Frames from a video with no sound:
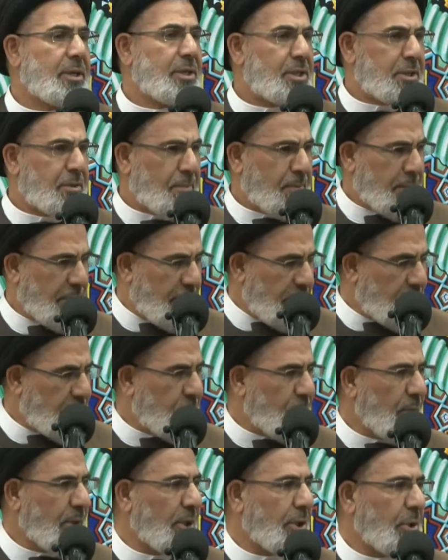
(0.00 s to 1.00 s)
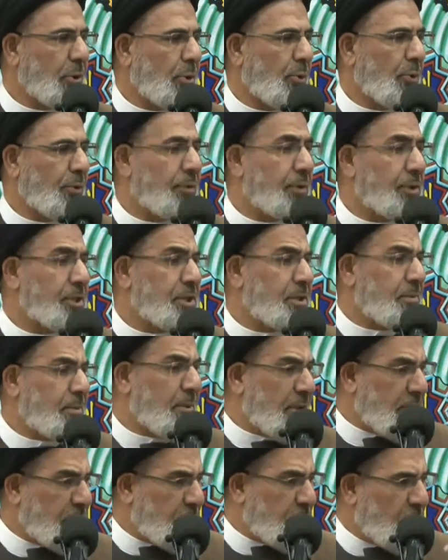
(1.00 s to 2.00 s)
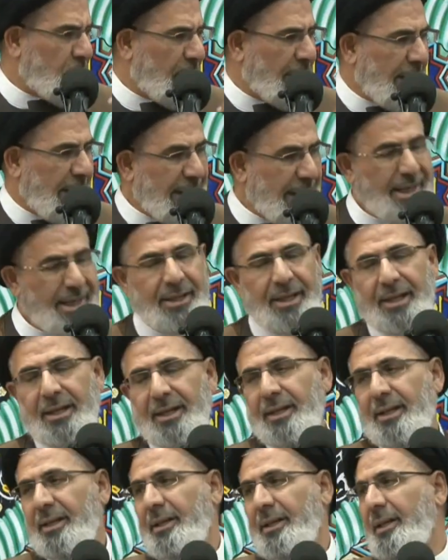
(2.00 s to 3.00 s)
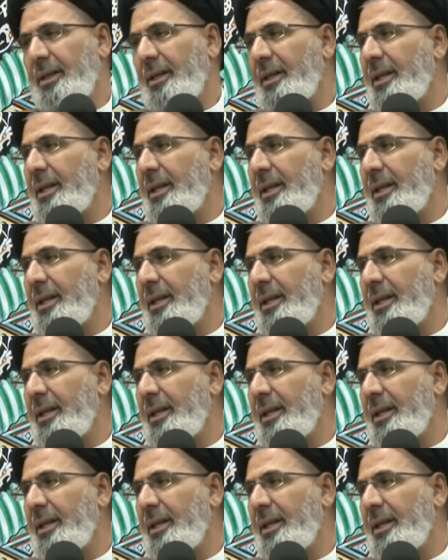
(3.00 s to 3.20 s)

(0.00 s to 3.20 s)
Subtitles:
spiritual growth, spiritual healing,